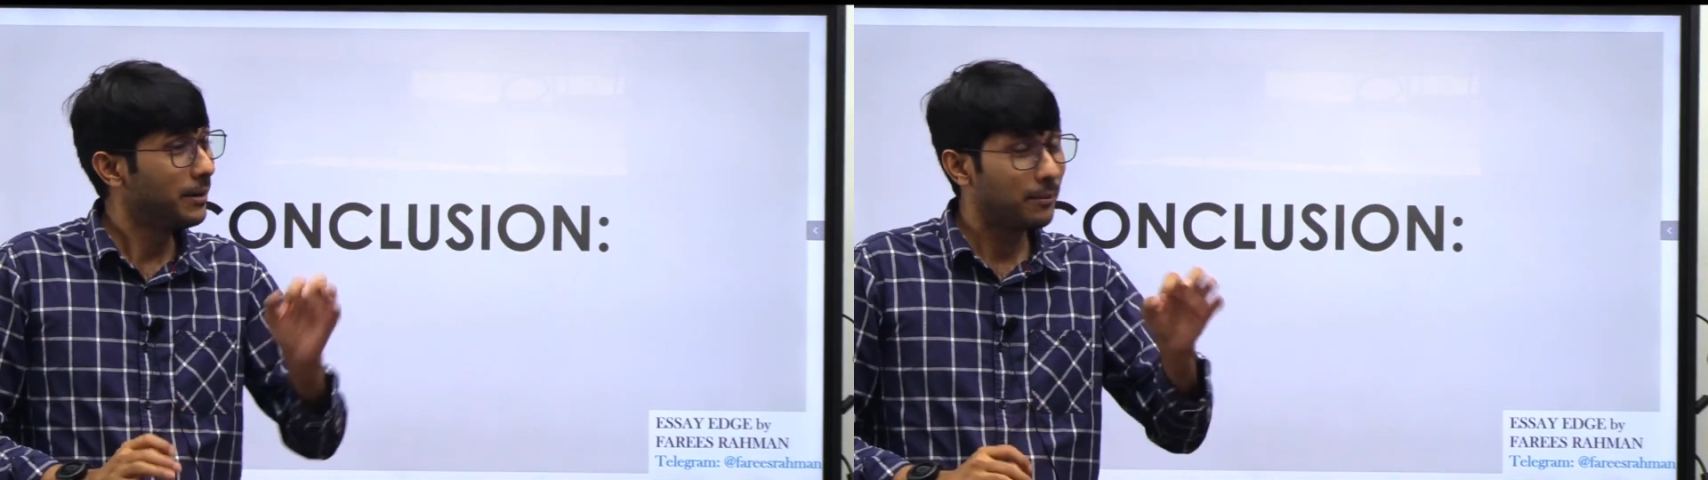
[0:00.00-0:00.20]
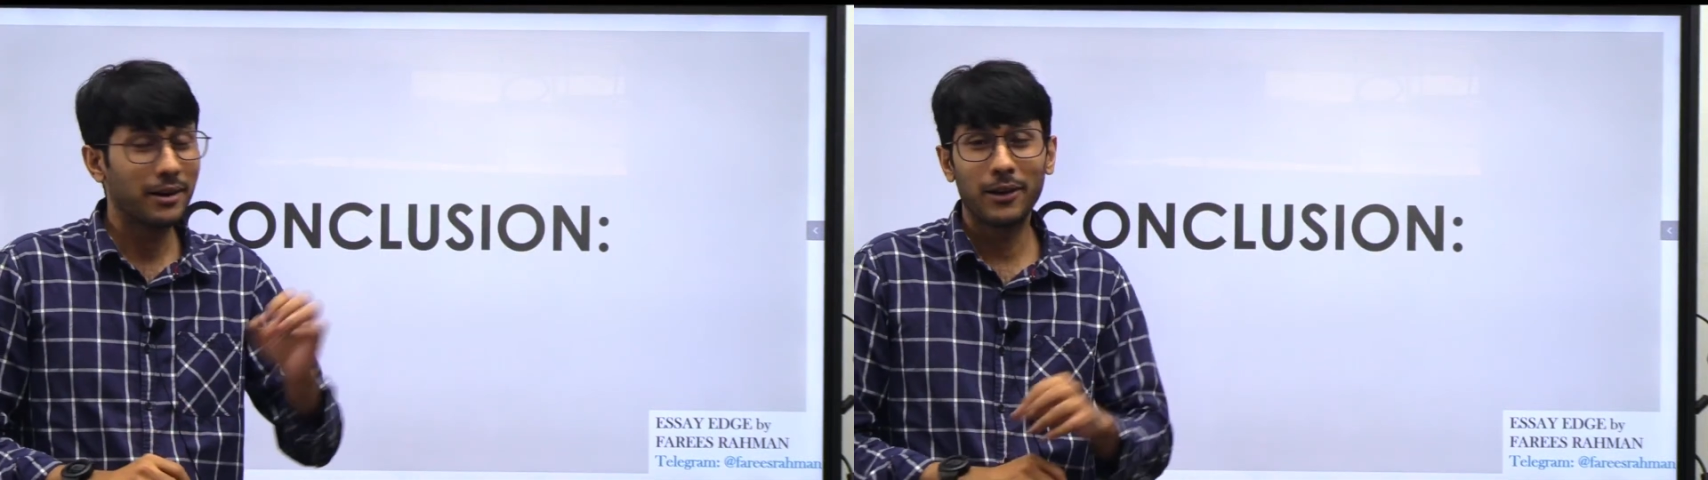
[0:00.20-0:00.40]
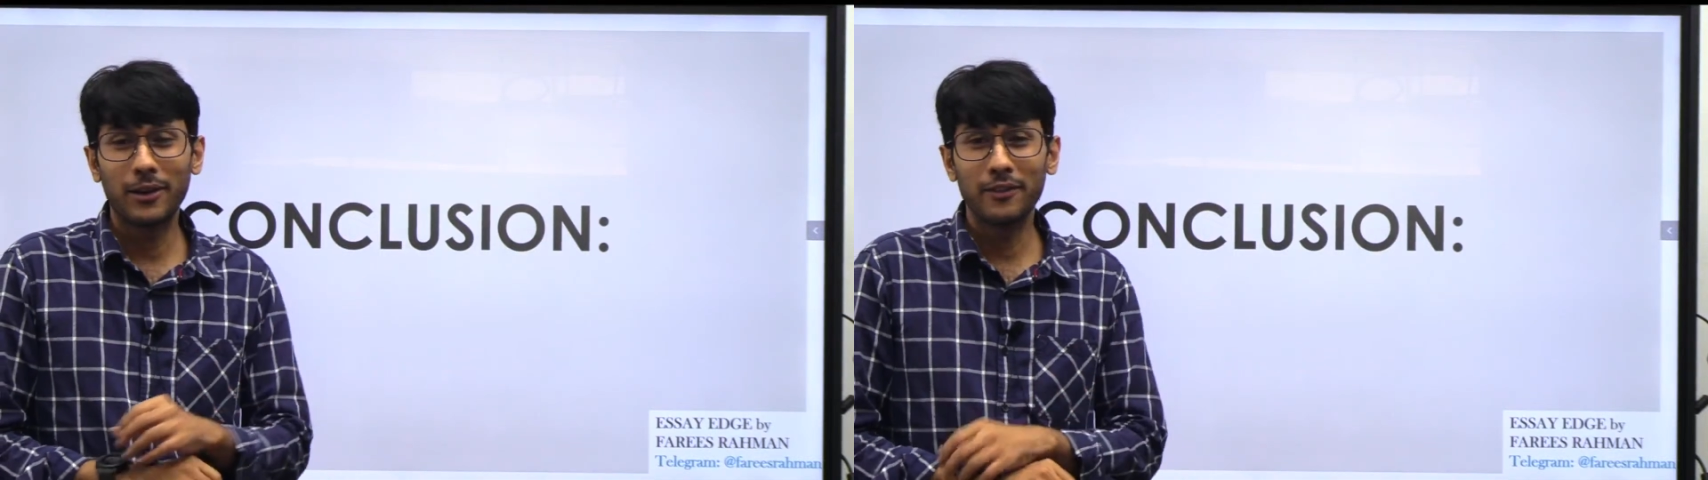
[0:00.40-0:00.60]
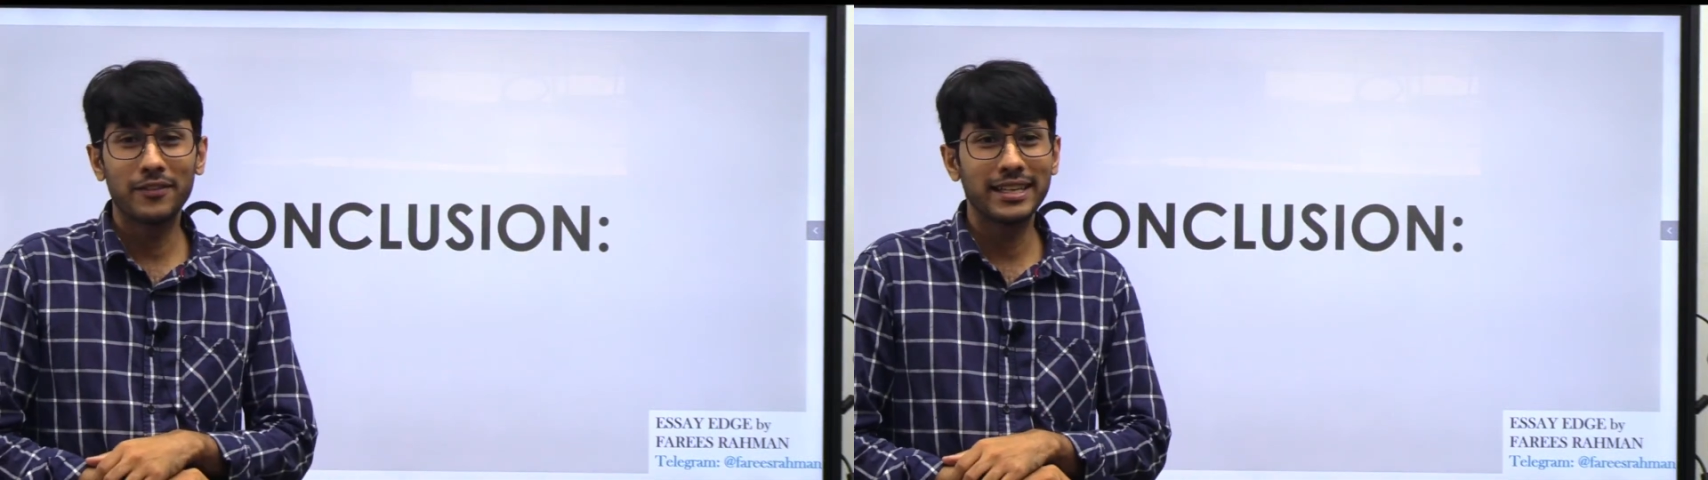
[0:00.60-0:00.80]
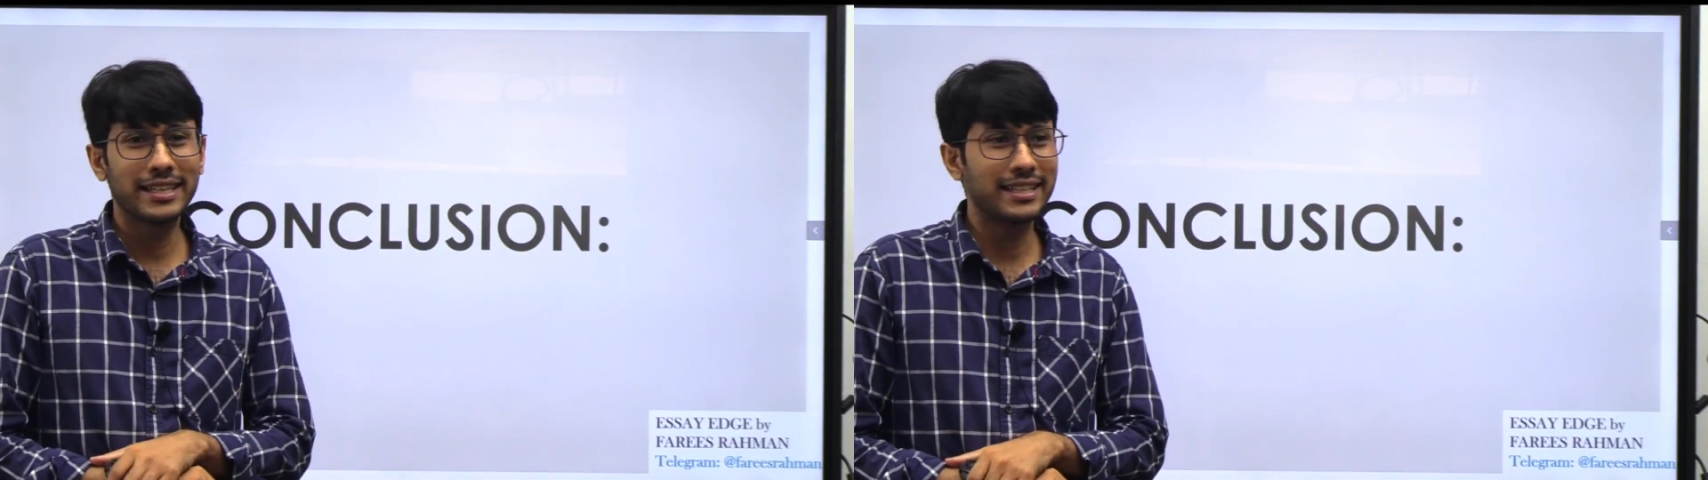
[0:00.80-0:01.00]
but a lot of
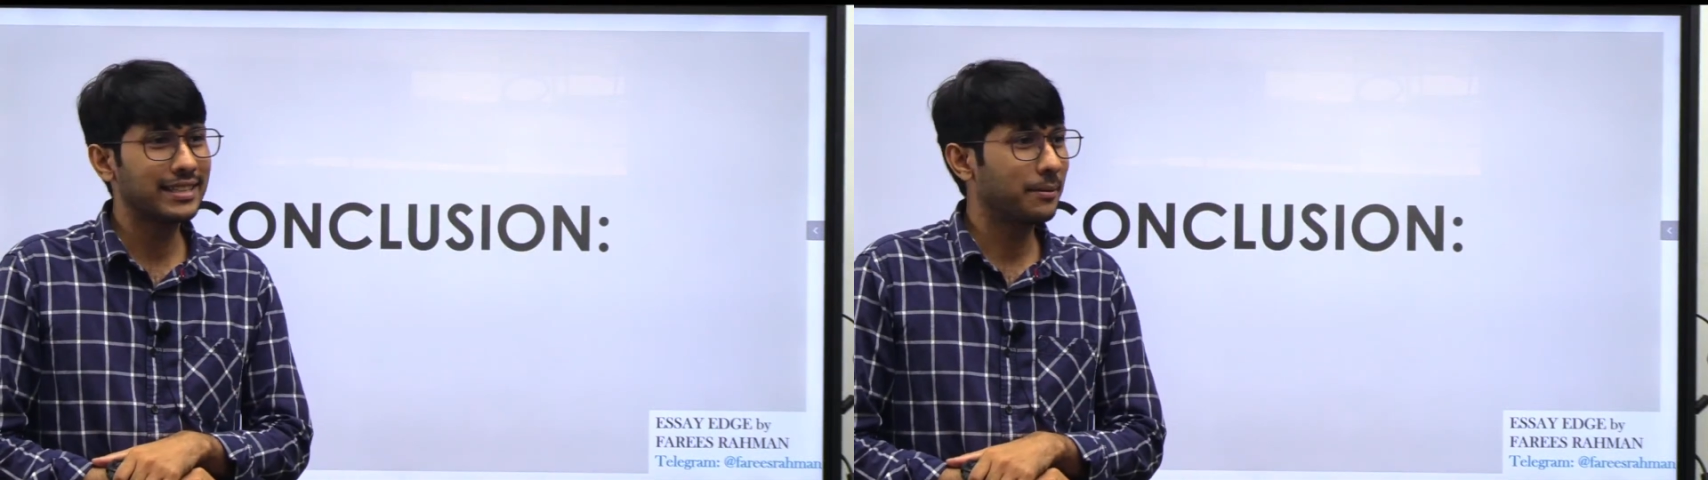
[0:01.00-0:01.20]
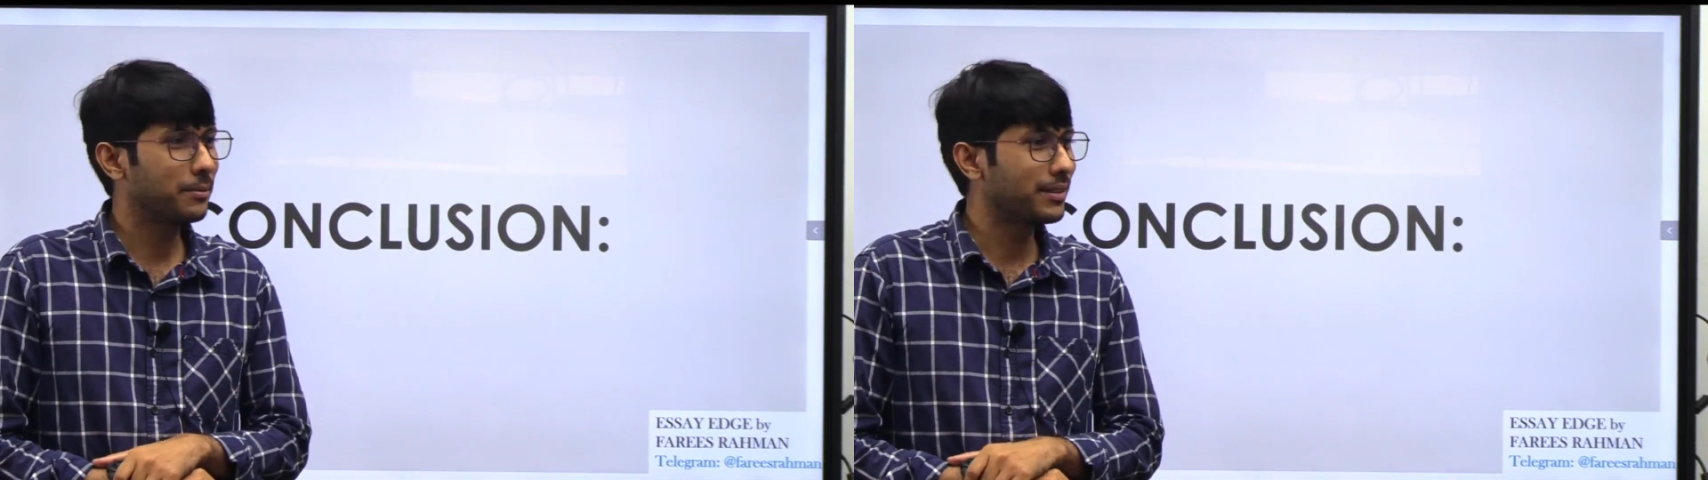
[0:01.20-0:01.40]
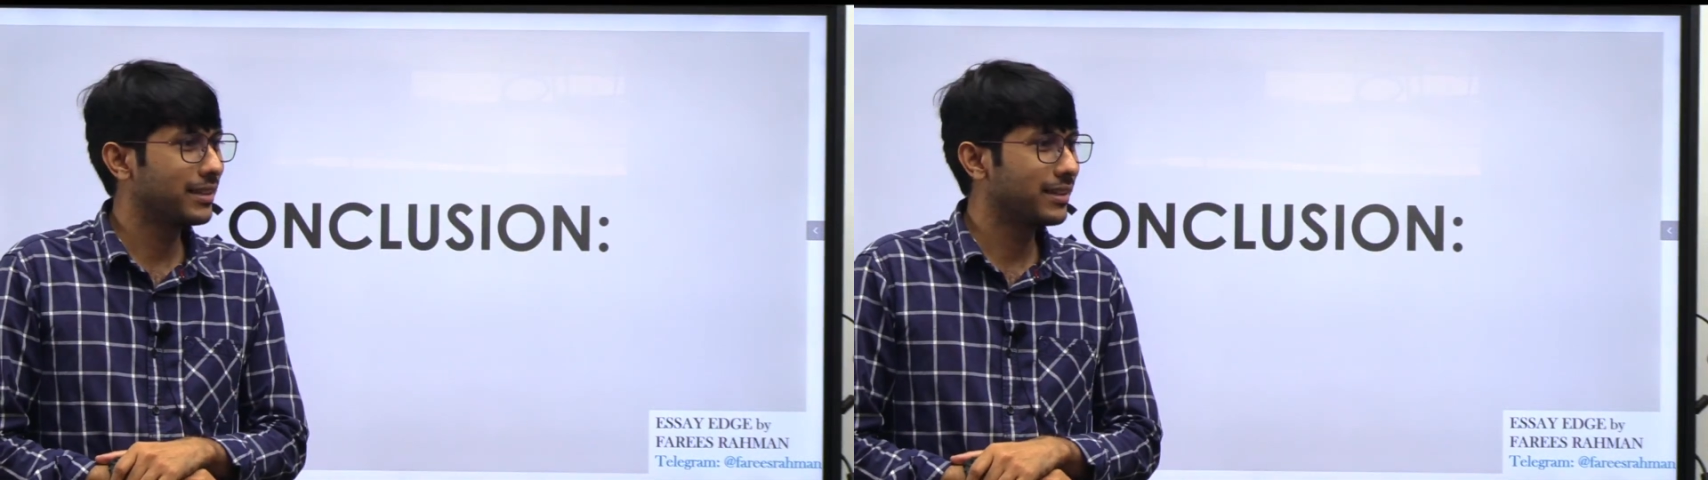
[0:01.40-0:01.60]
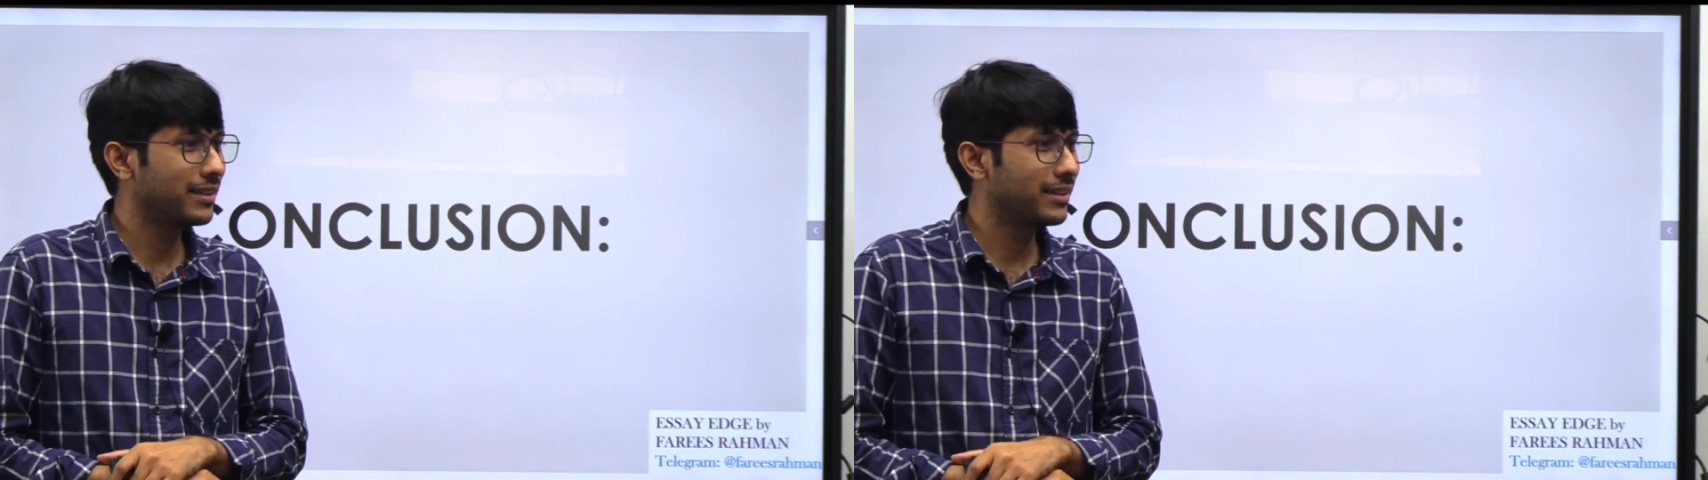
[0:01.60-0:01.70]
funny things happen